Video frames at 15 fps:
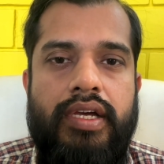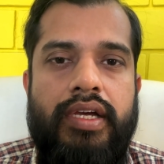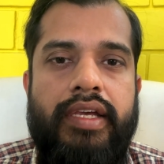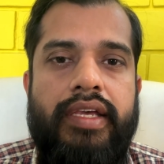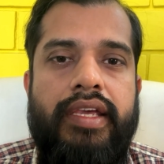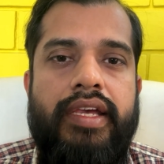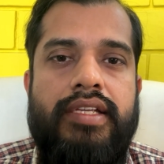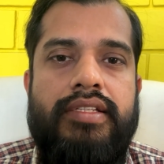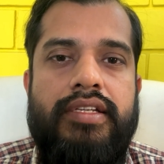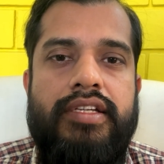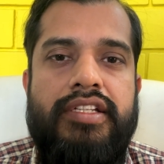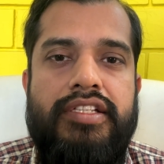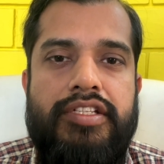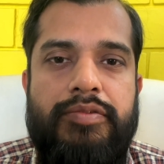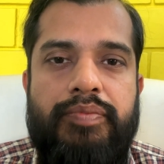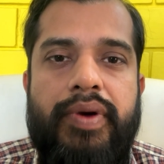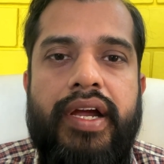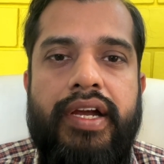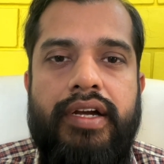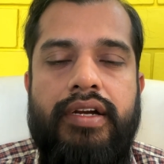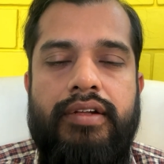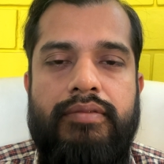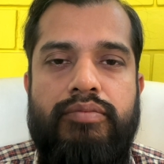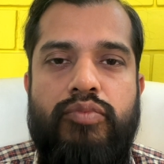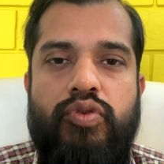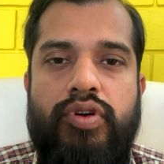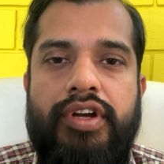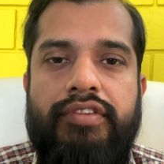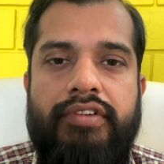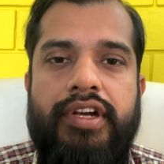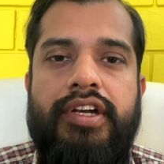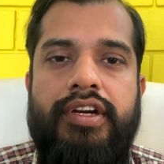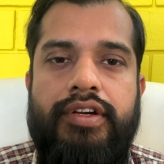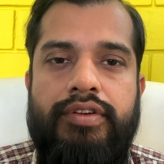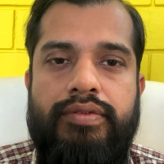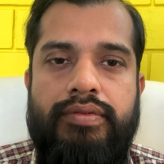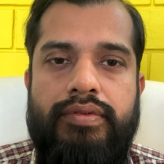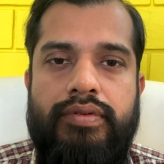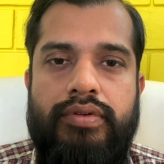He has inspired, motivated you.